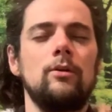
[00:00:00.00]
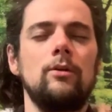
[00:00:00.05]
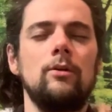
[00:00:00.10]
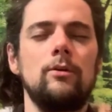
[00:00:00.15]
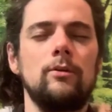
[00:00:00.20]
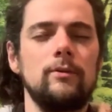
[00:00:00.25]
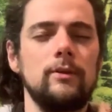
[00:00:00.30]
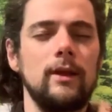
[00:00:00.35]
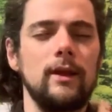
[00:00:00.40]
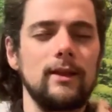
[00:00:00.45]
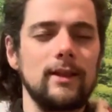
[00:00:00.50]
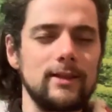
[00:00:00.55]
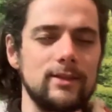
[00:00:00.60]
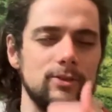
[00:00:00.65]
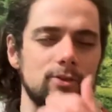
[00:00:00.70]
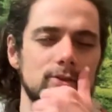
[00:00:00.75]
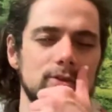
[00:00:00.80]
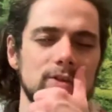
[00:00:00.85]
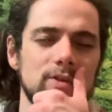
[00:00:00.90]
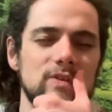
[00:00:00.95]
Now let's
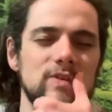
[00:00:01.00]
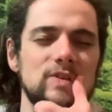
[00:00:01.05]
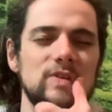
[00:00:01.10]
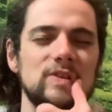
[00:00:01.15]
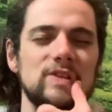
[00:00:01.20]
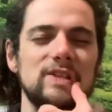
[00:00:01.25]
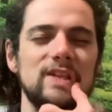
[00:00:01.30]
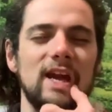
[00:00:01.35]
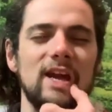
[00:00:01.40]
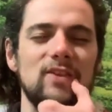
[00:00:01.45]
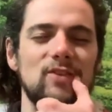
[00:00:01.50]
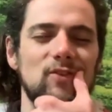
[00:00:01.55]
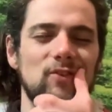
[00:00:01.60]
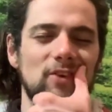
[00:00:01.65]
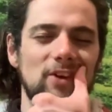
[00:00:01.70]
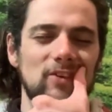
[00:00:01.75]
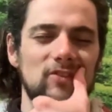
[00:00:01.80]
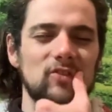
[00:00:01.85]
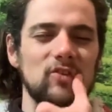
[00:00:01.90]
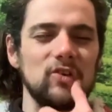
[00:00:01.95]
just stay at the
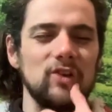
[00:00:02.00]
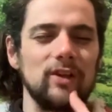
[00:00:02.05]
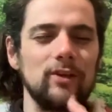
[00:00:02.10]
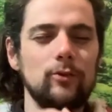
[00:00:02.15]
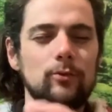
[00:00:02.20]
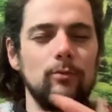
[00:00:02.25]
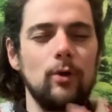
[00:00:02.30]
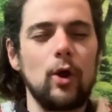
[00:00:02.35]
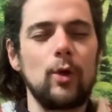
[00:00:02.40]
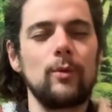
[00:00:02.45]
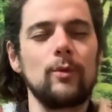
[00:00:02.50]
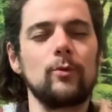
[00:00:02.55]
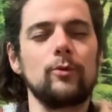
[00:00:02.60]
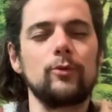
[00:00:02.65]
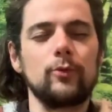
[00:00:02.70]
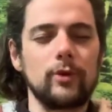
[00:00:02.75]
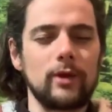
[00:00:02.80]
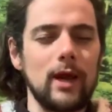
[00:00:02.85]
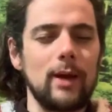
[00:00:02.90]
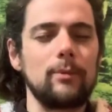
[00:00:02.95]
feet for a little moment. We'll do
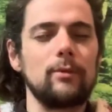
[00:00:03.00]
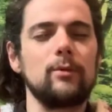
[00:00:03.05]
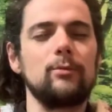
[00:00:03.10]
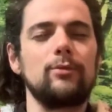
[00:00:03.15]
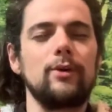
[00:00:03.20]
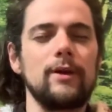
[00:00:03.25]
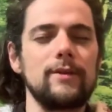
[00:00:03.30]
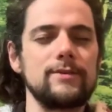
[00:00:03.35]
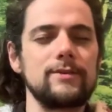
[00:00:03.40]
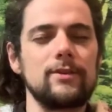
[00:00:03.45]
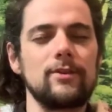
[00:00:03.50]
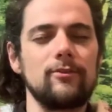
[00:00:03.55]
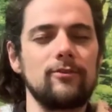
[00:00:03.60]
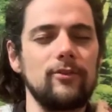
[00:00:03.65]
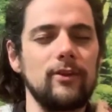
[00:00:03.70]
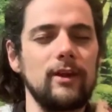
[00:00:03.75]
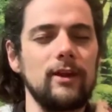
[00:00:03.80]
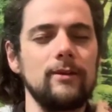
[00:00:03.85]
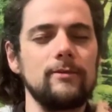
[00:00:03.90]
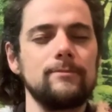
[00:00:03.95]
a couple of breaths at the
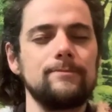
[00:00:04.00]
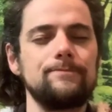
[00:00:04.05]
feet.